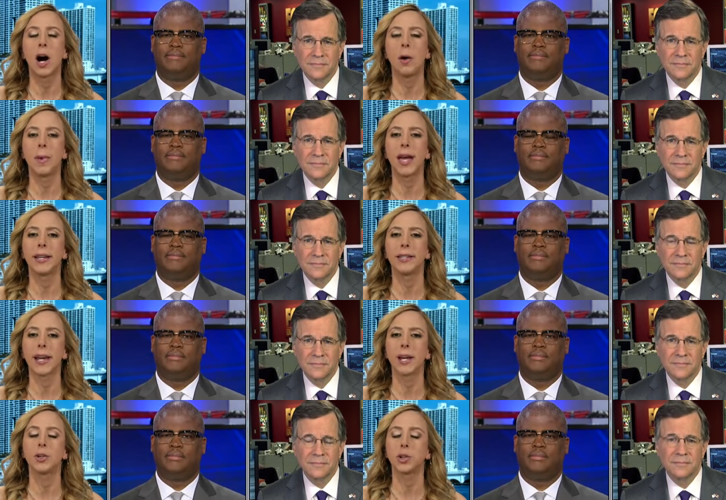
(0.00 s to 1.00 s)
Speaker 1: um, and,
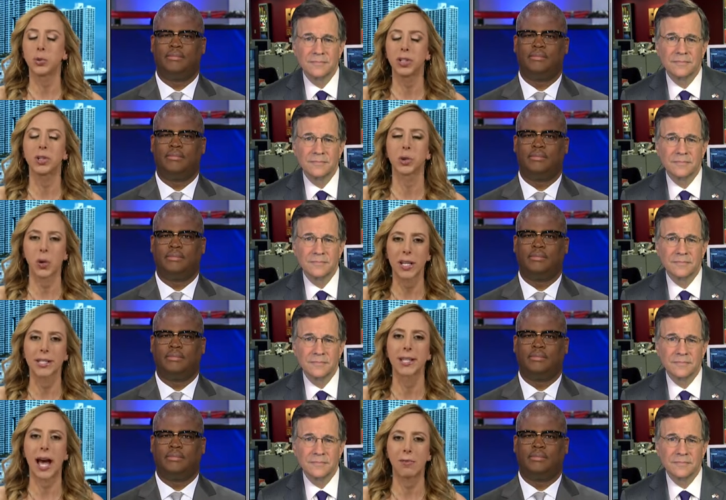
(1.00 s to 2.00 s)
and a true disgrace
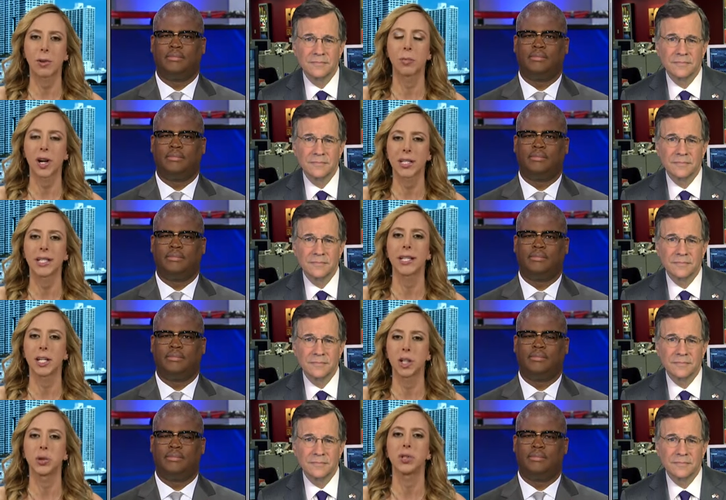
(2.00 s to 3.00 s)
to have the president
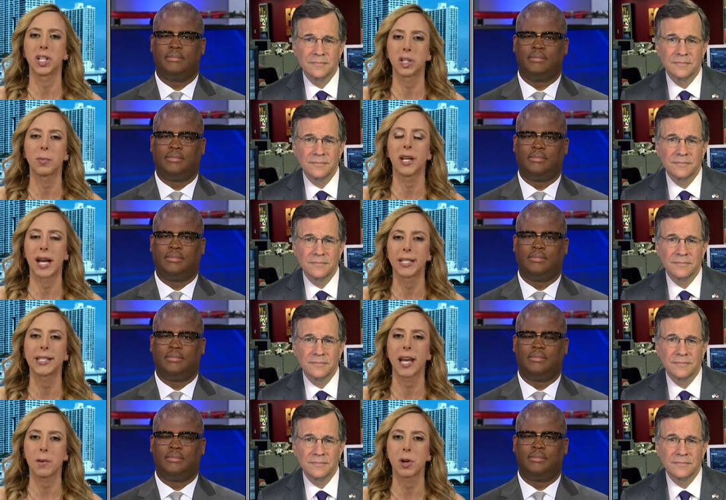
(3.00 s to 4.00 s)
issue such a benign
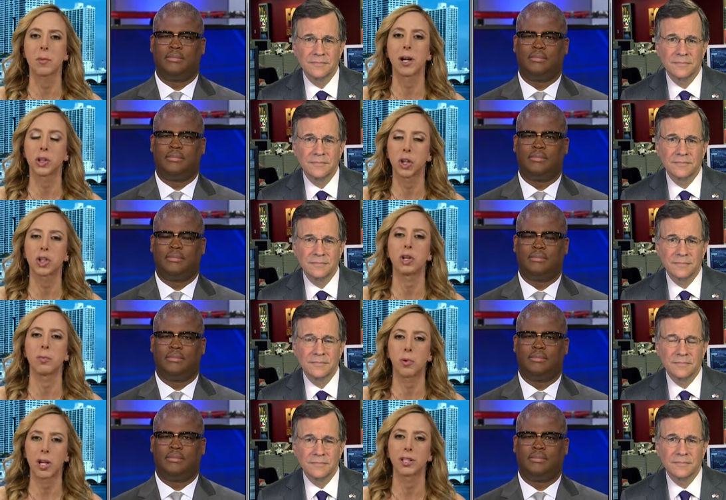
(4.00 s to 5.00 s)
statement about such an
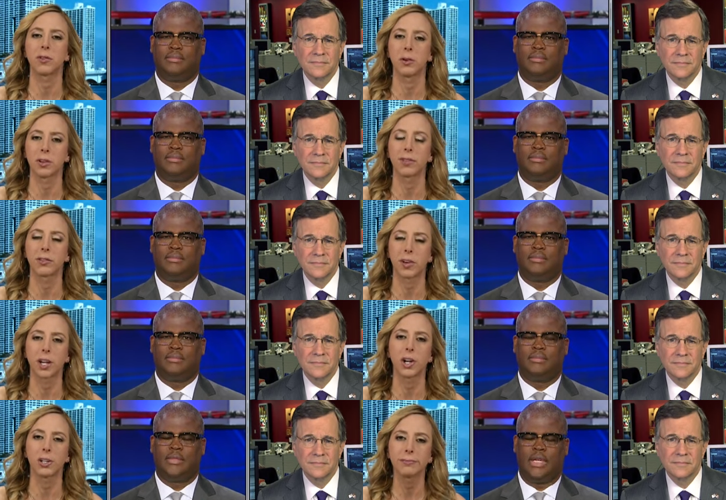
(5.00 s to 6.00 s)
oppressive, horrific
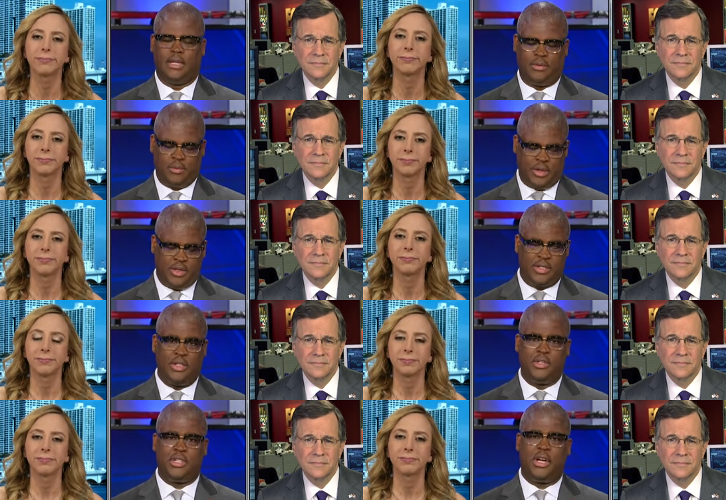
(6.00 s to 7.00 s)
figure.
Speaker 2: Yeah. Well, there's a
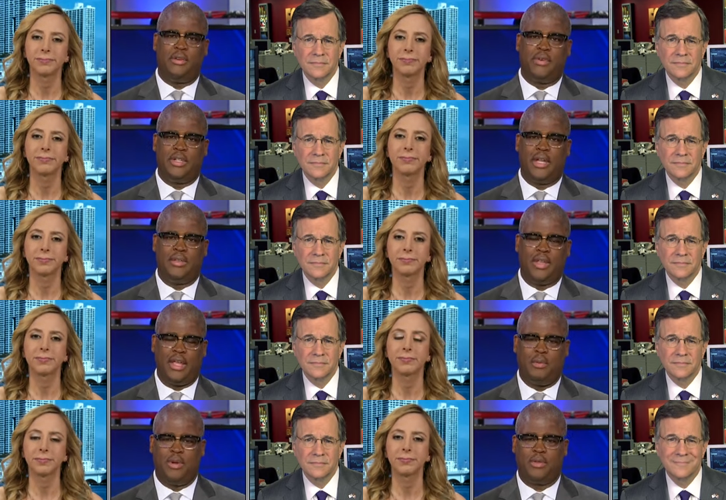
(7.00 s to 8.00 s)
new sheriff in town.
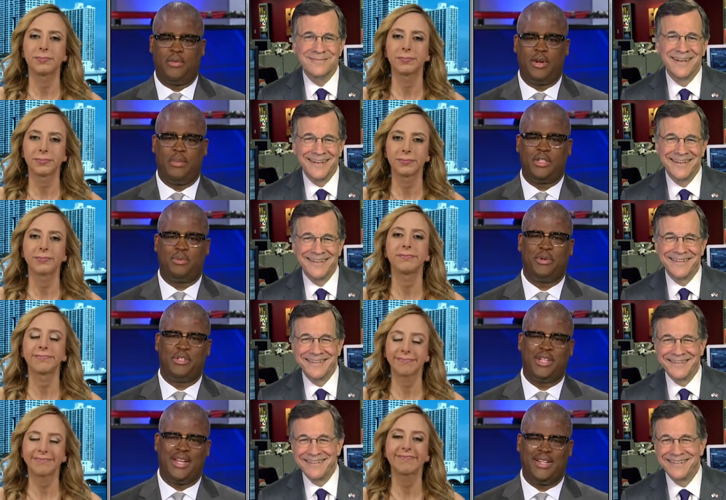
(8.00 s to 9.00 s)
Thank you both very much.
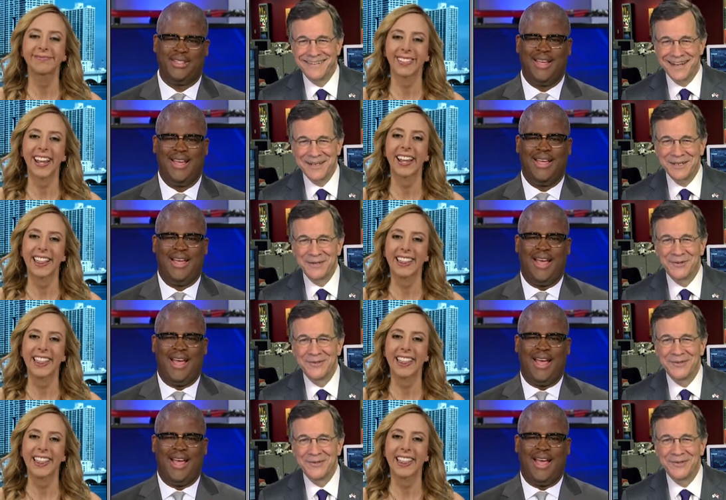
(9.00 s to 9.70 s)
Appreciate it. Thank you.